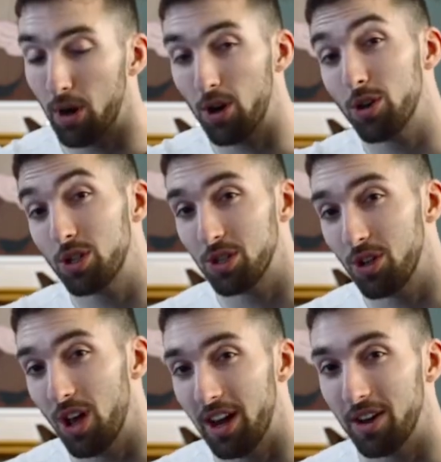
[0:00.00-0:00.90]

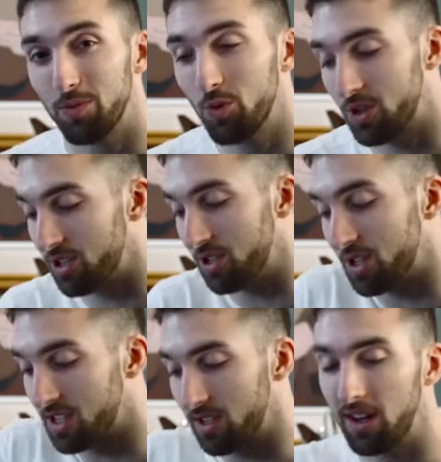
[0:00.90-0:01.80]
personal item, which is
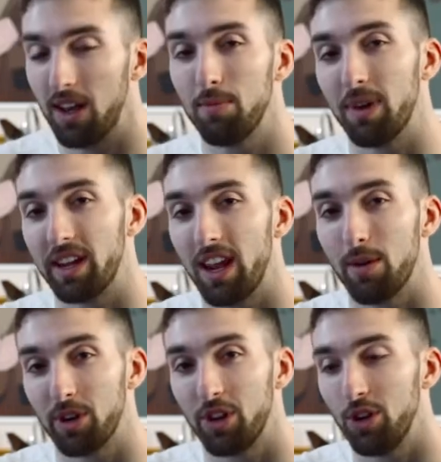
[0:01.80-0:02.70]
just my
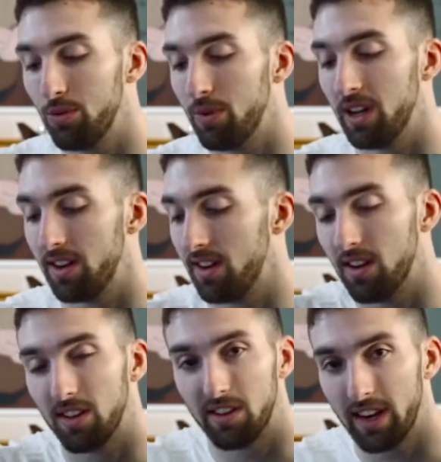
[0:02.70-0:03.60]
camera cube in
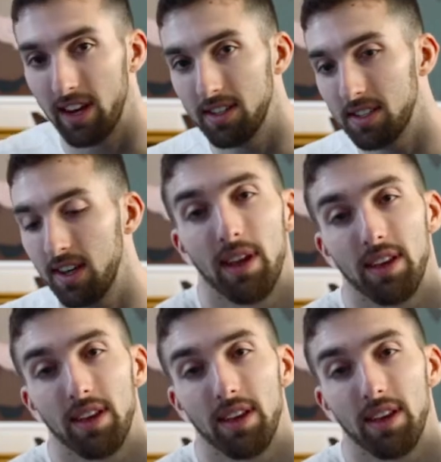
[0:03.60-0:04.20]
a little case.